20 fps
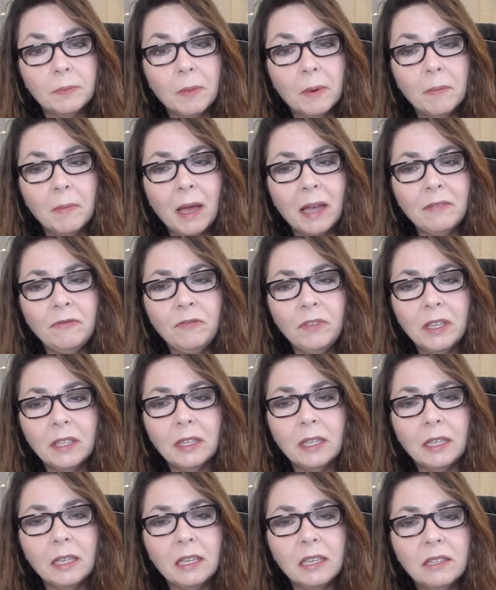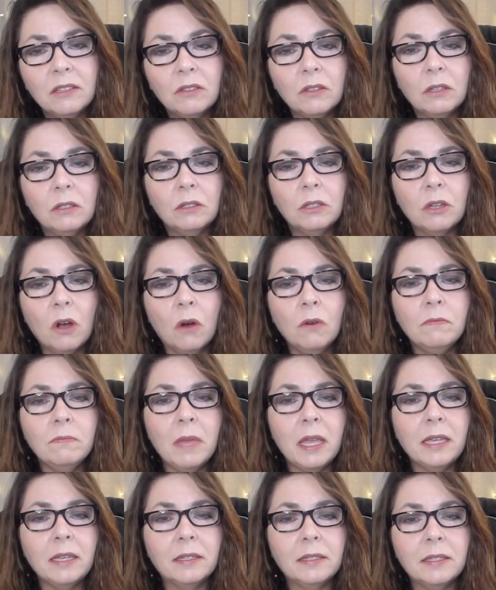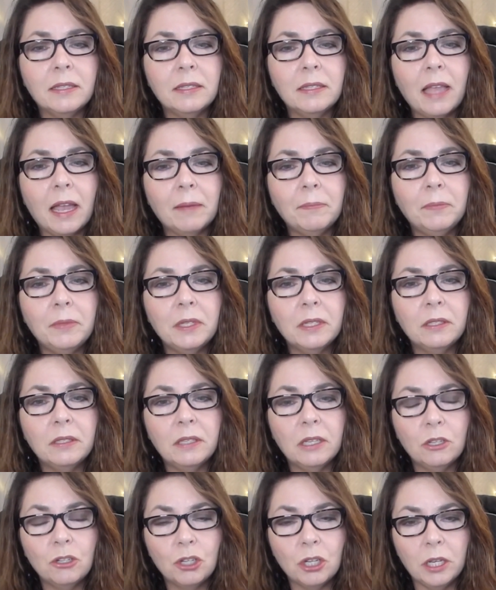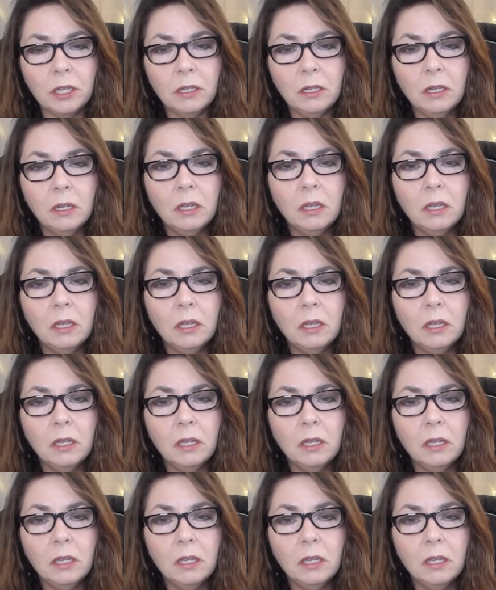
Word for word: But my feeling is don't make a snap decision,